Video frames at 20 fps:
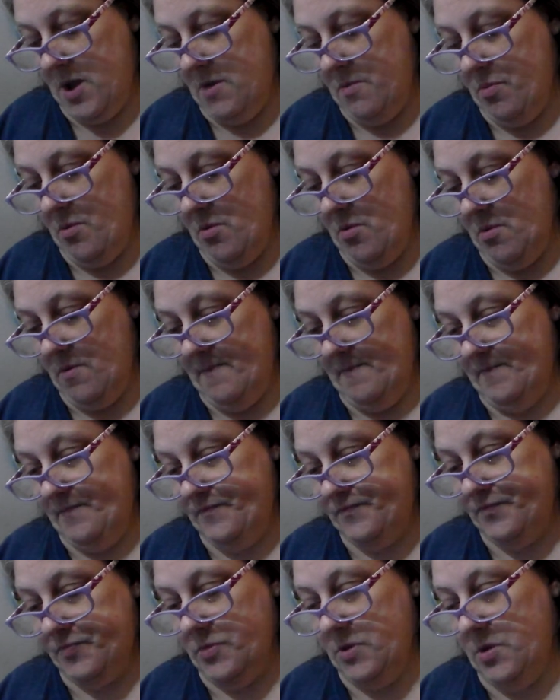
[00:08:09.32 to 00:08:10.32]
paper?
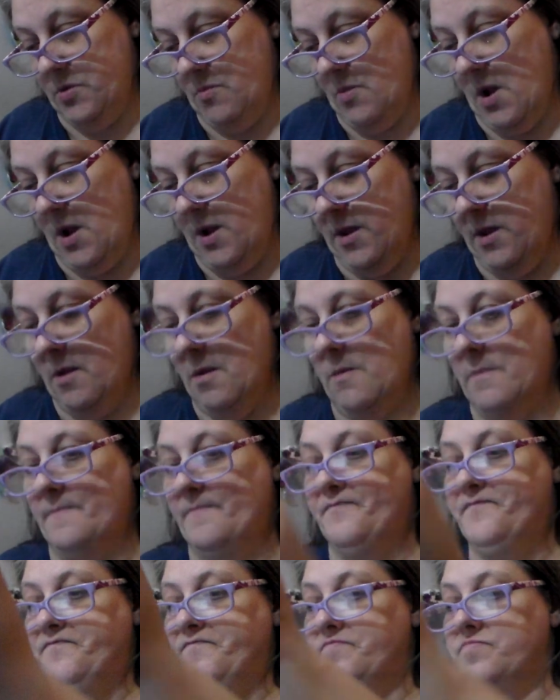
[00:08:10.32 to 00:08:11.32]
right here.
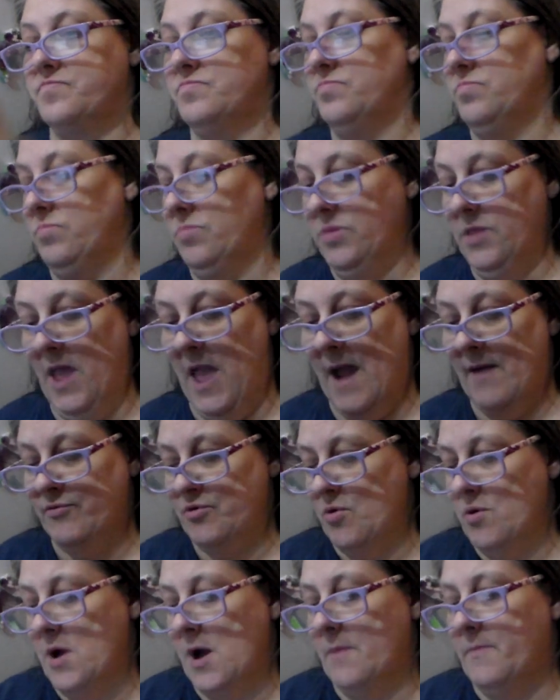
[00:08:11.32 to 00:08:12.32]

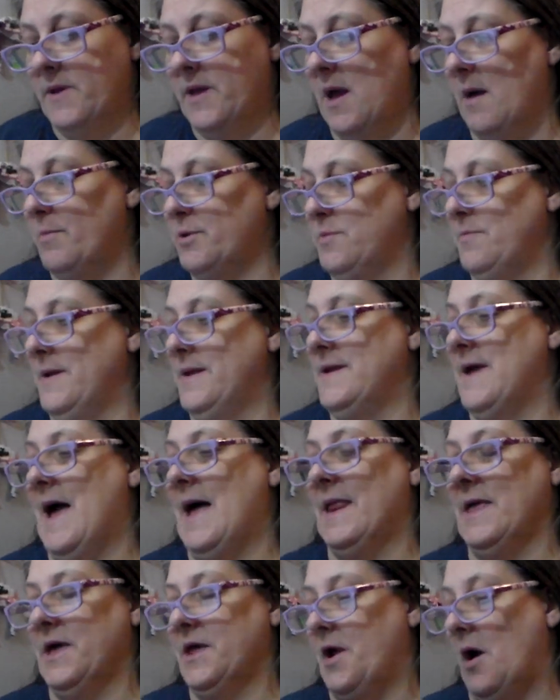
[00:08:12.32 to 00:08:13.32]
After hubby helped me
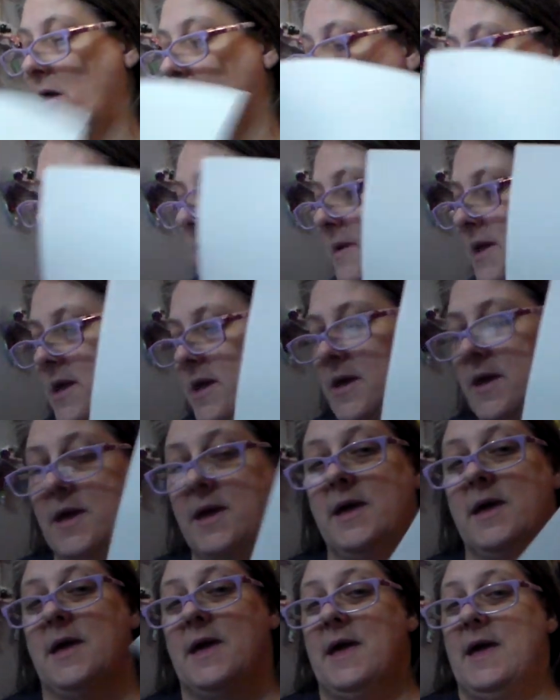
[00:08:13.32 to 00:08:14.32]
tally it all up.
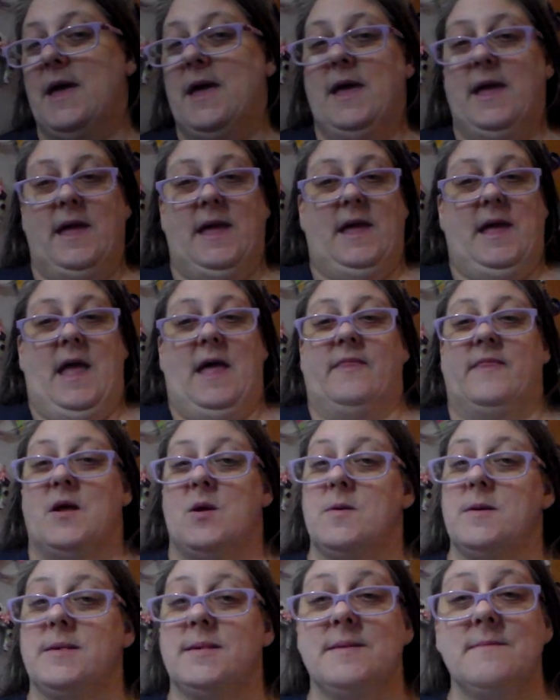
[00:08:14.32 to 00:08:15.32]
And
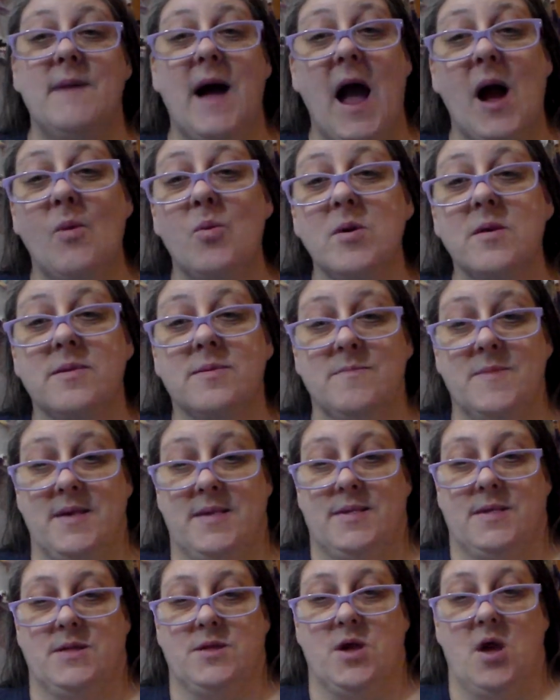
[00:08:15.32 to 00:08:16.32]
there is some hours
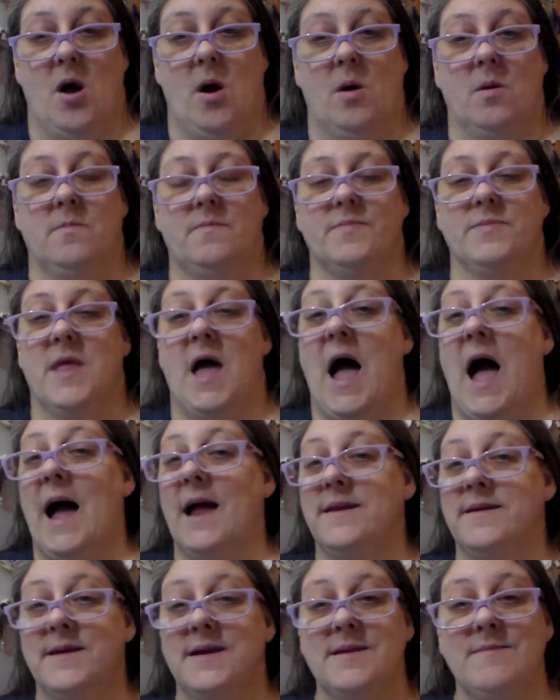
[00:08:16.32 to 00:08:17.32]
missing, y'all.
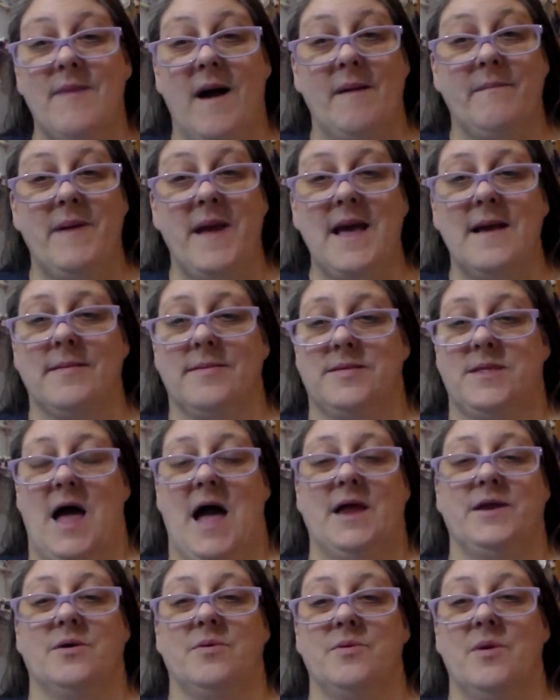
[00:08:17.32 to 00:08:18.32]
I did my best.
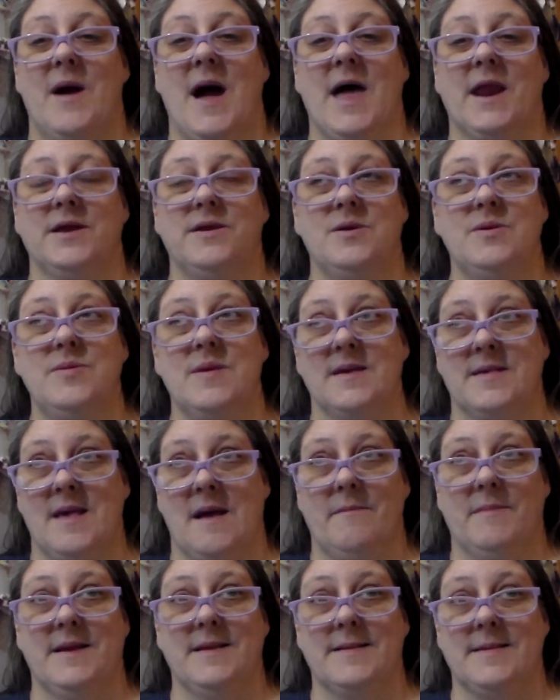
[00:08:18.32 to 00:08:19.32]
I don't know how to do this.
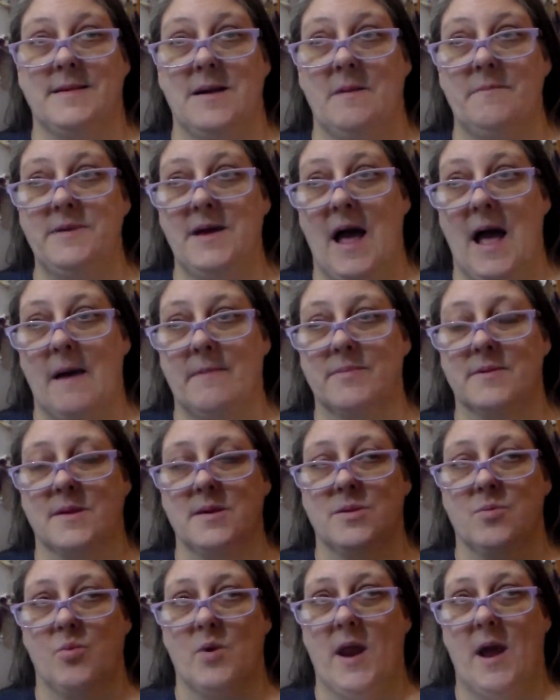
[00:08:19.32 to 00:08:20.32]
I mean, sometimes,
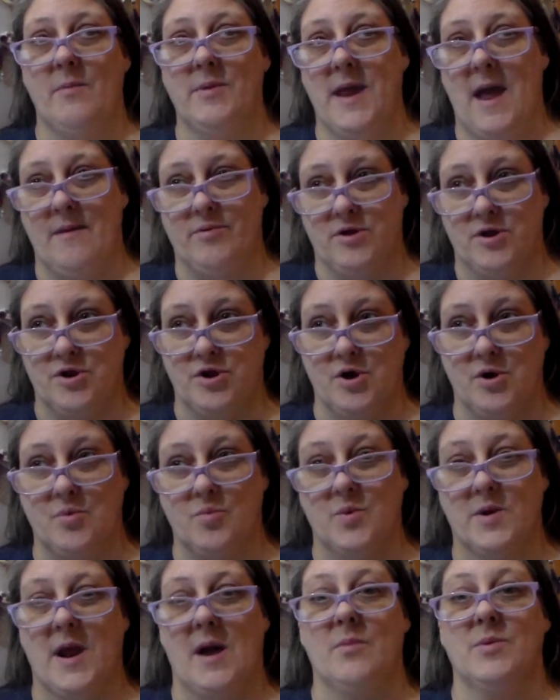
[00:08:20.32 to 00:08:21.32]
because what I would have to
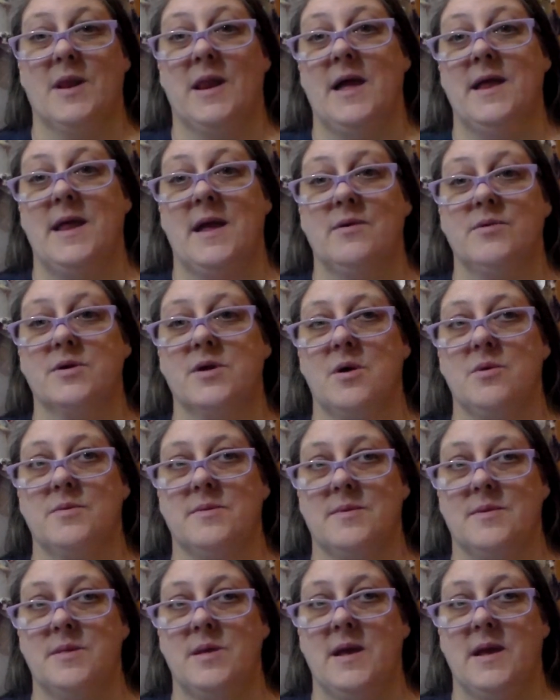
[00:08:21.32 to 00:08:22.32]
do when I would lay down to go
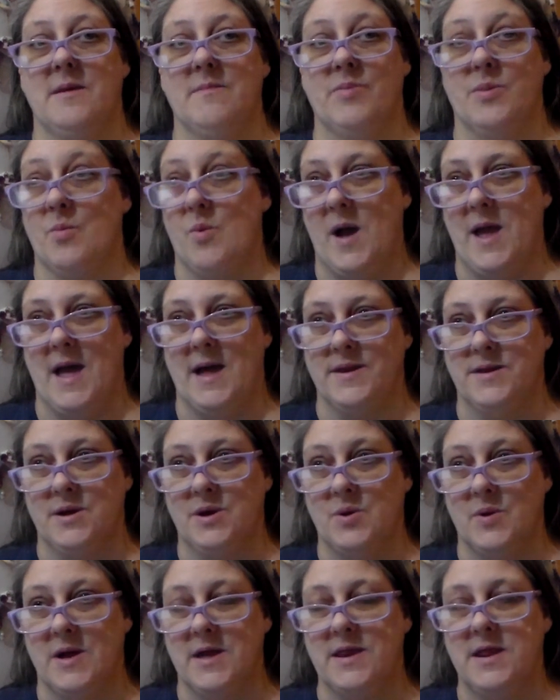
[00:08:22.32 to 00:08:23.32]
to sleep, the way I
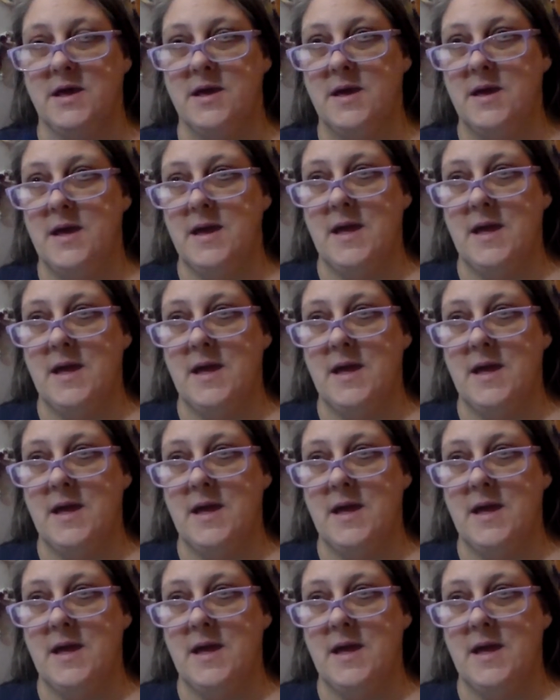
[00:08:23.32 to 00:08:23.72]
do it,